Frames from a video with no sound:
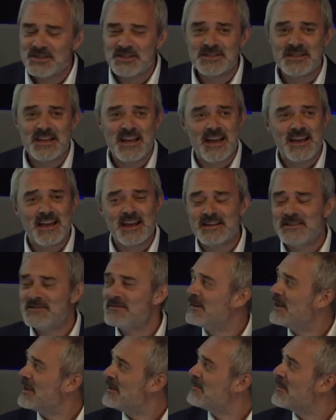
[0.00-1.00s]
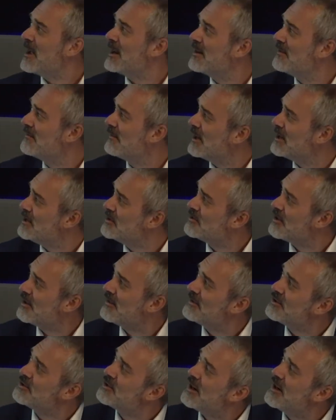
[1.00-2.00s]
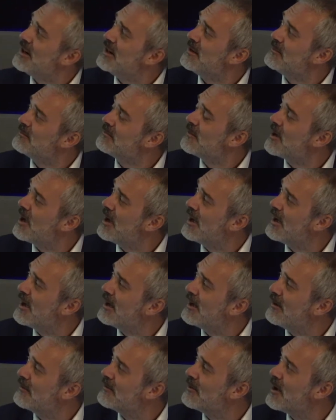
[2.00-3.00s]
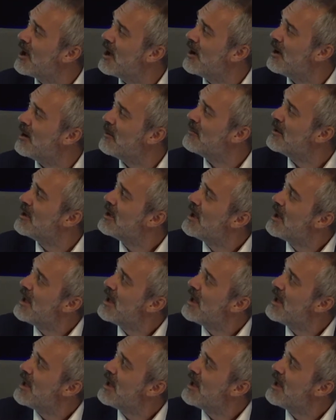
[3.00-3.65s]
is the AA's fleet driver training arm,